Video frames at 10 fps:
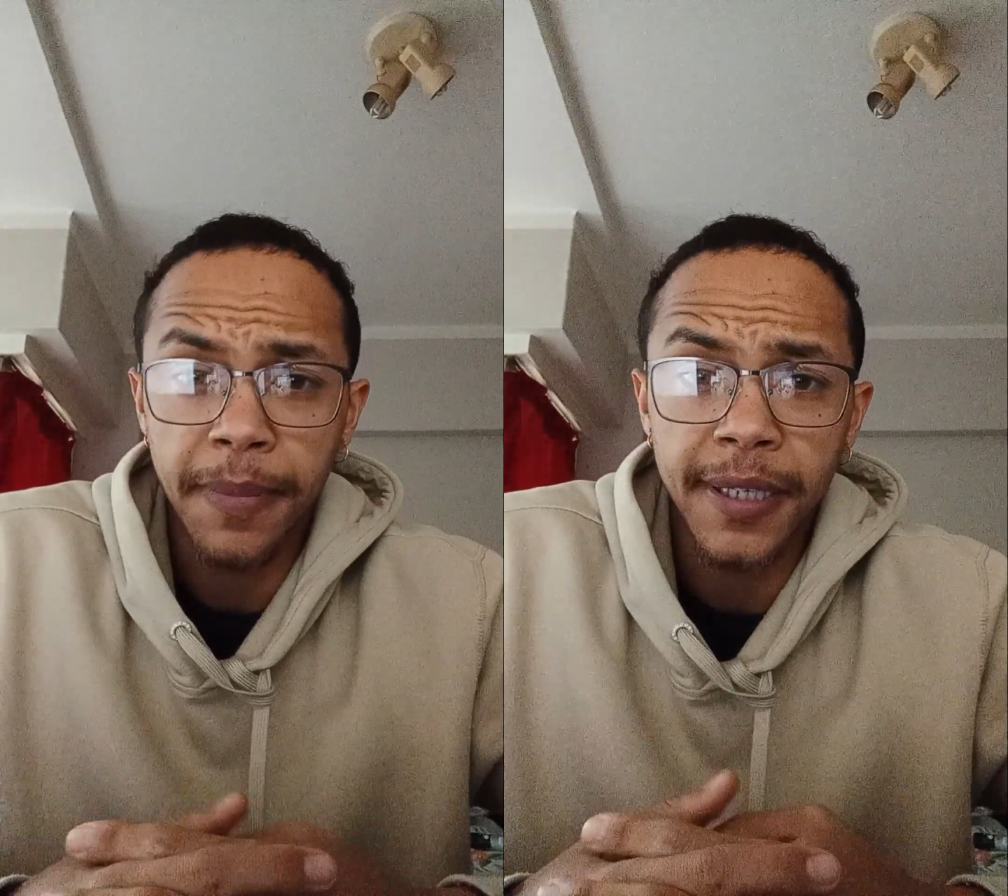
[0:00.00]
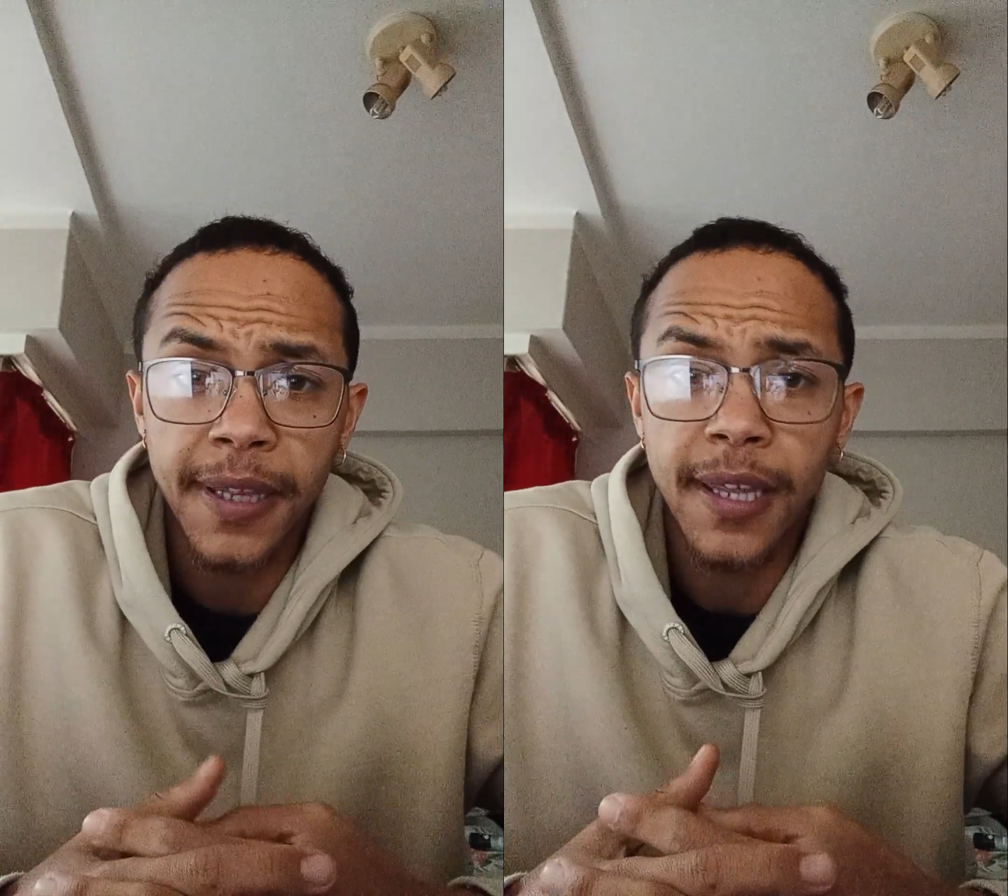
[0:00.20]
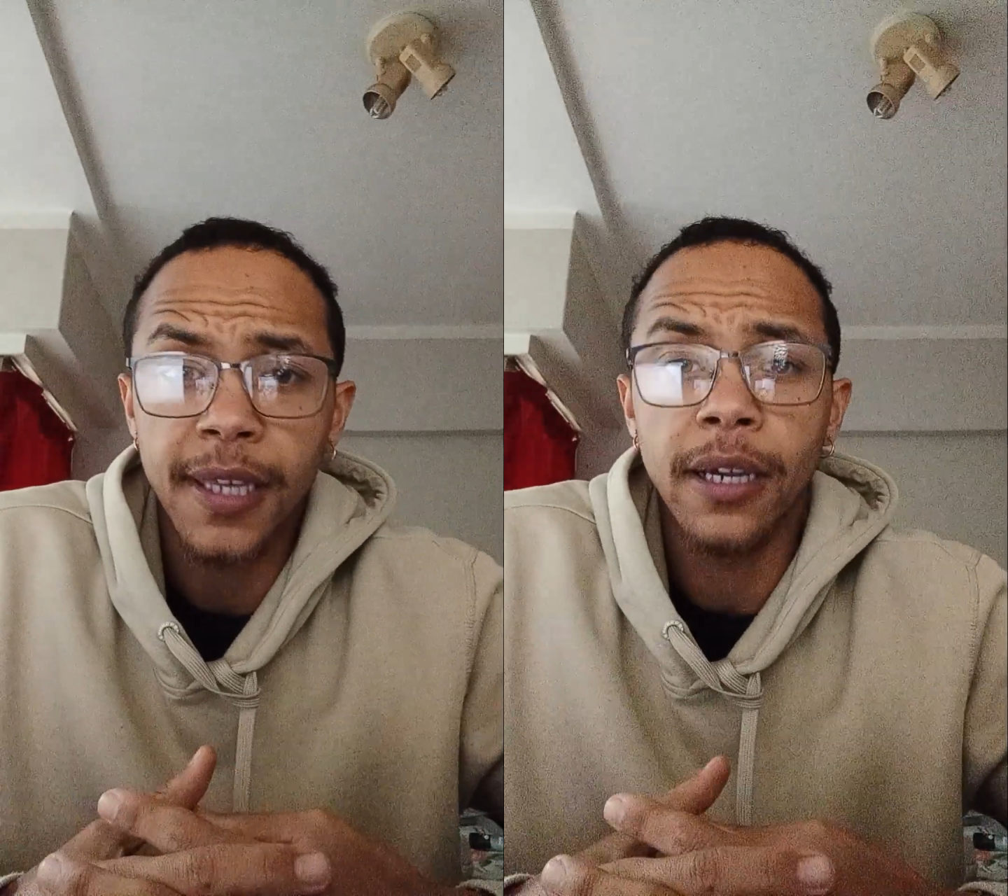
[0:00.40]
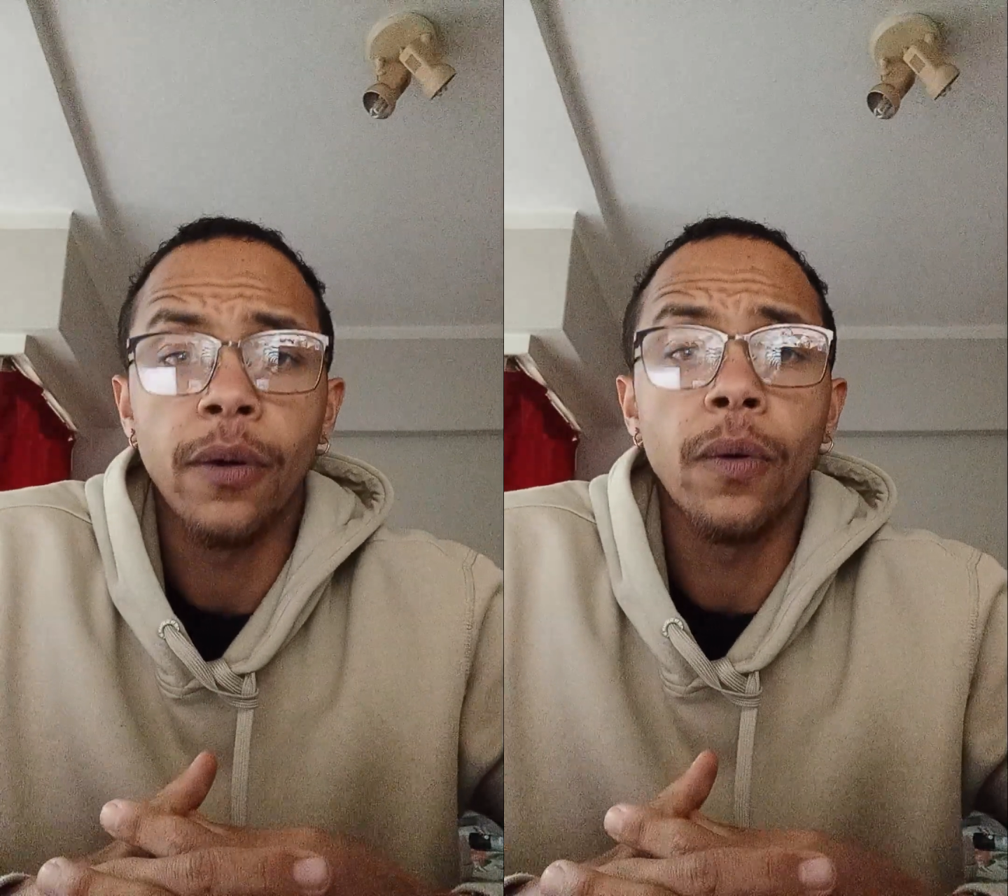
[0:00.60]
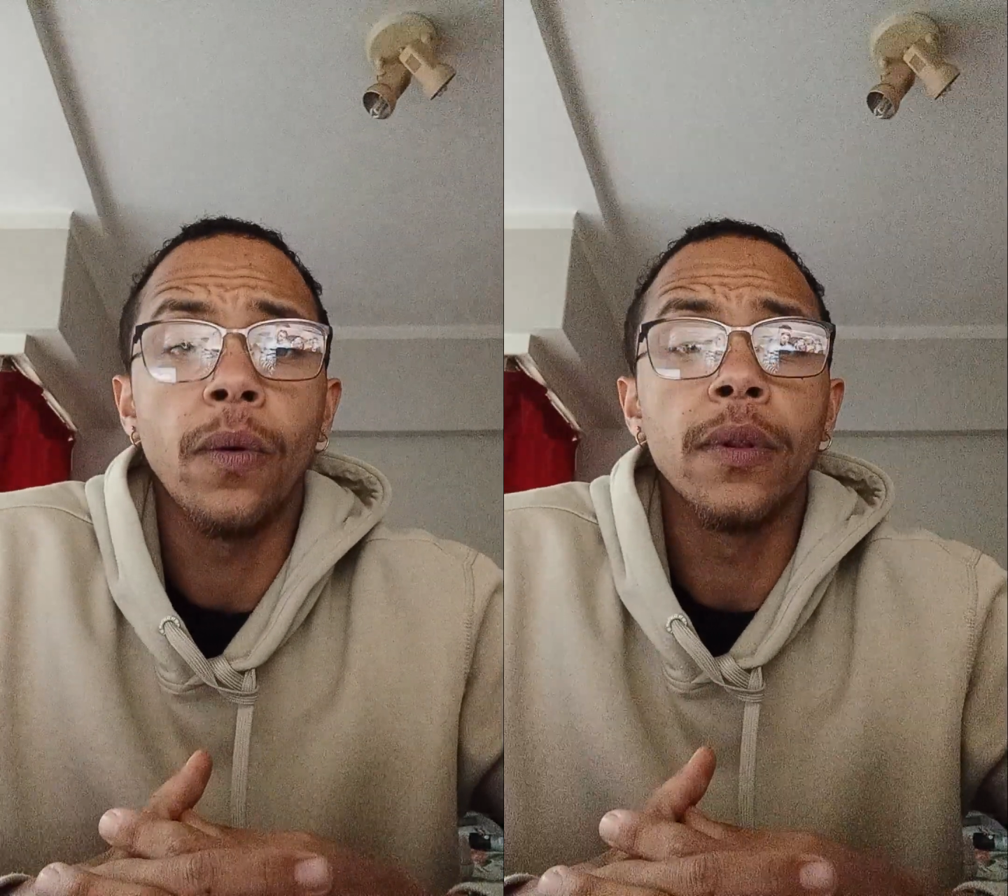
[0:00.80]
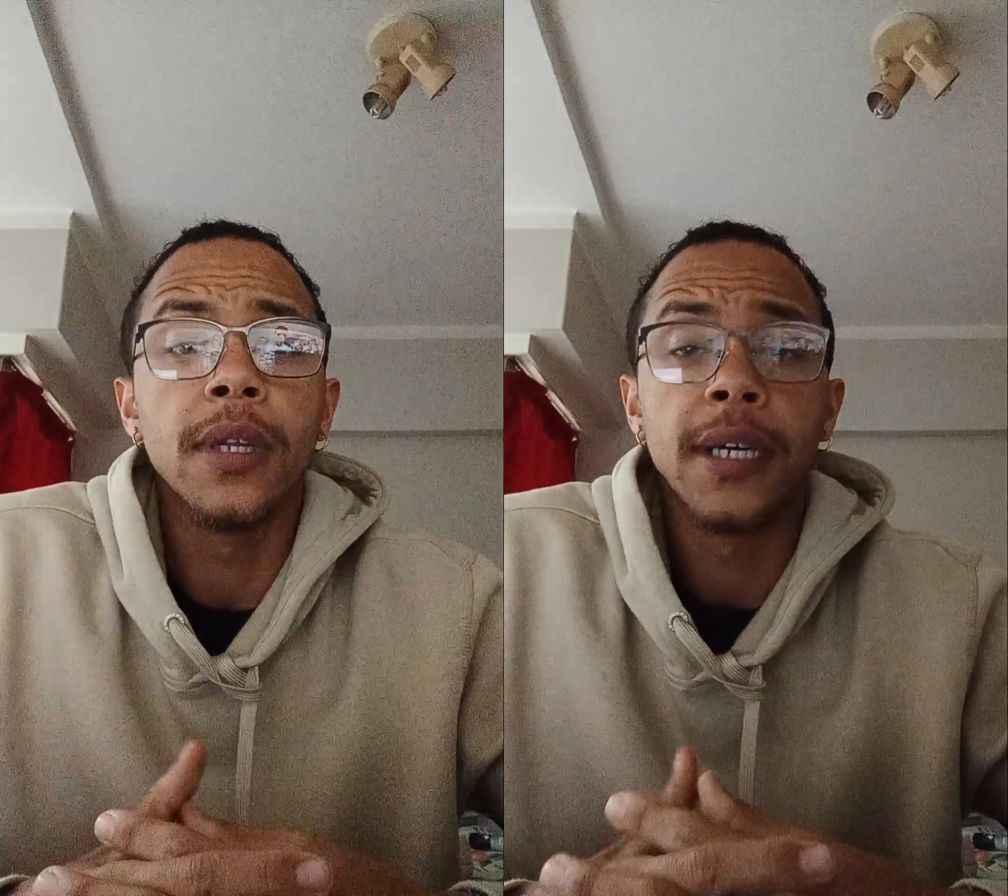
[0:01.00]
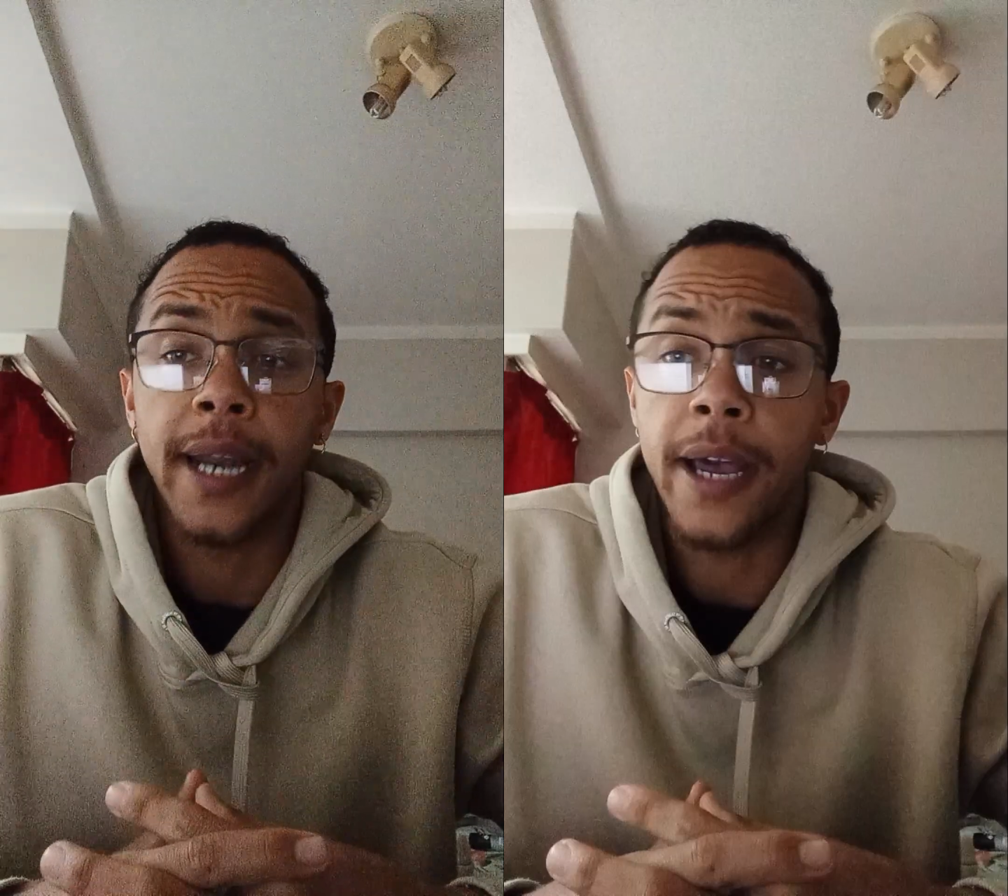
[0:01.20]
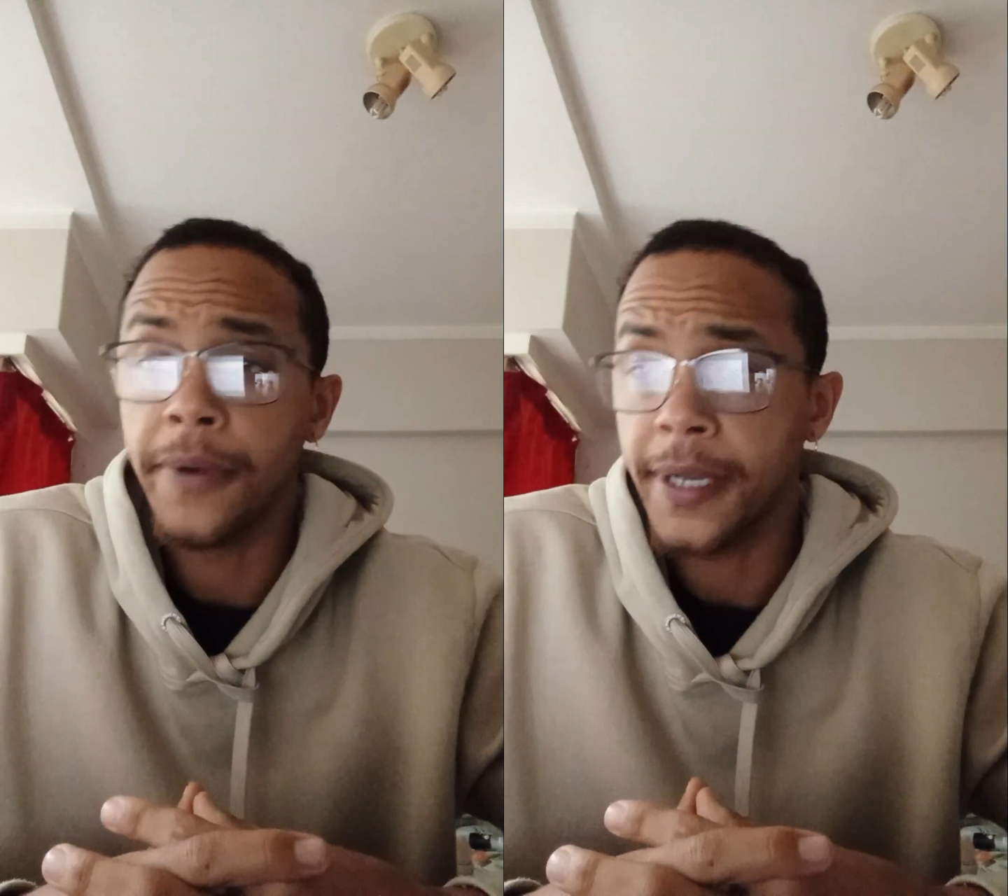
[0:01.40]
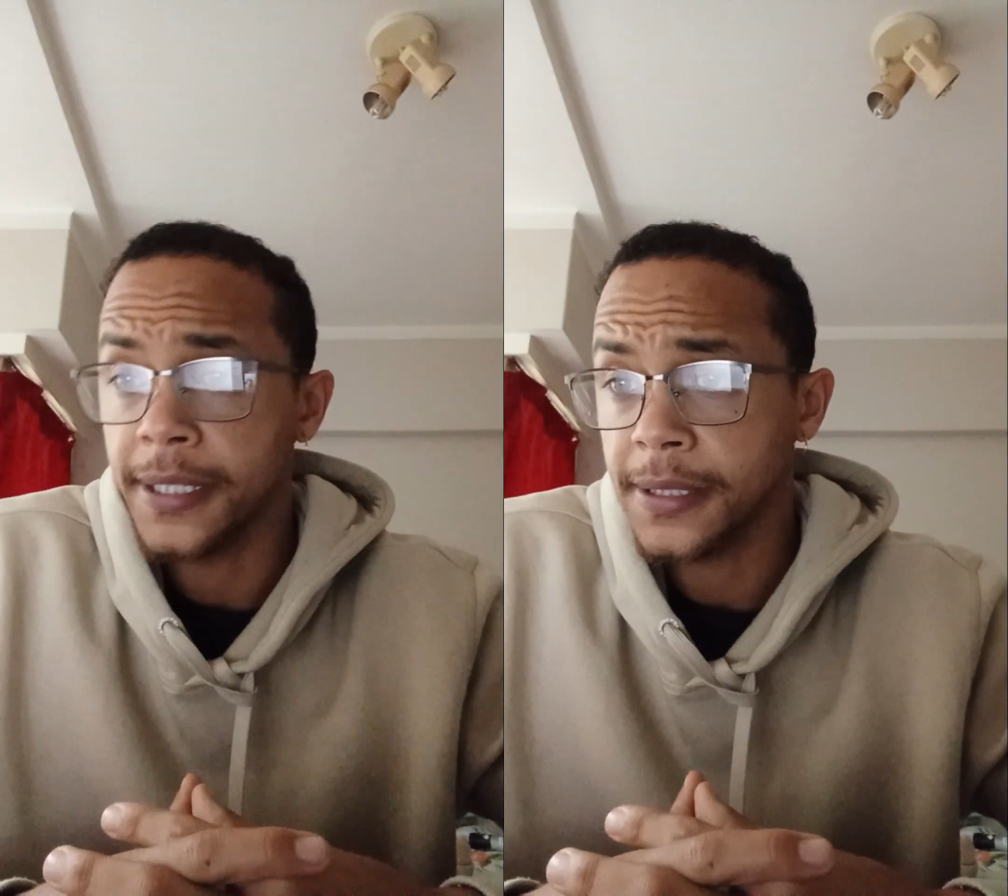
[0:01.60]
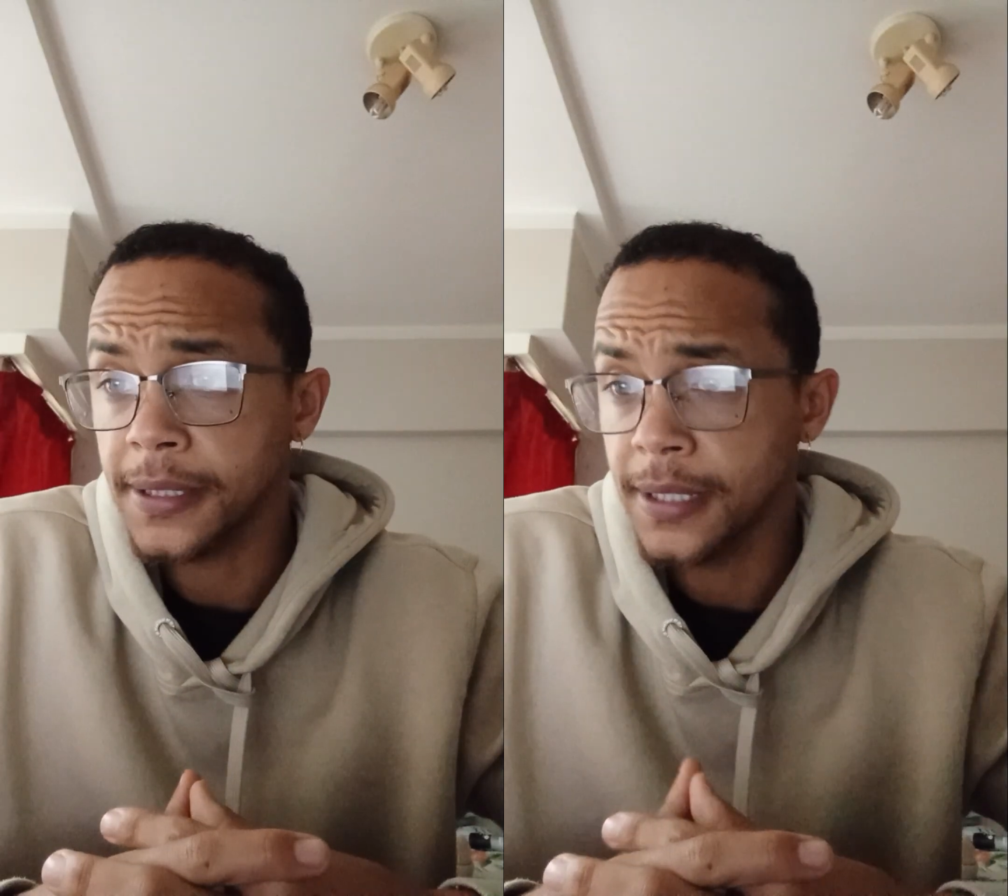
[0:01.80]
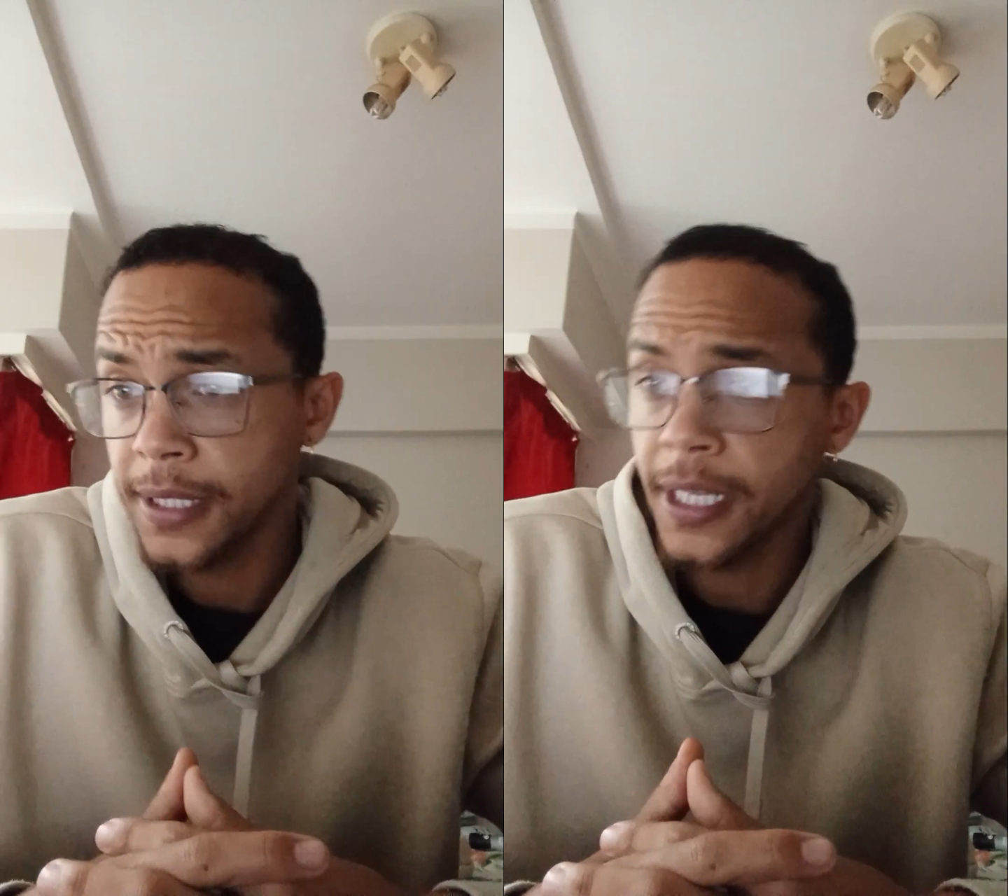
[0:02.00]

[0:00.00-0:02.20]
but they are all around us,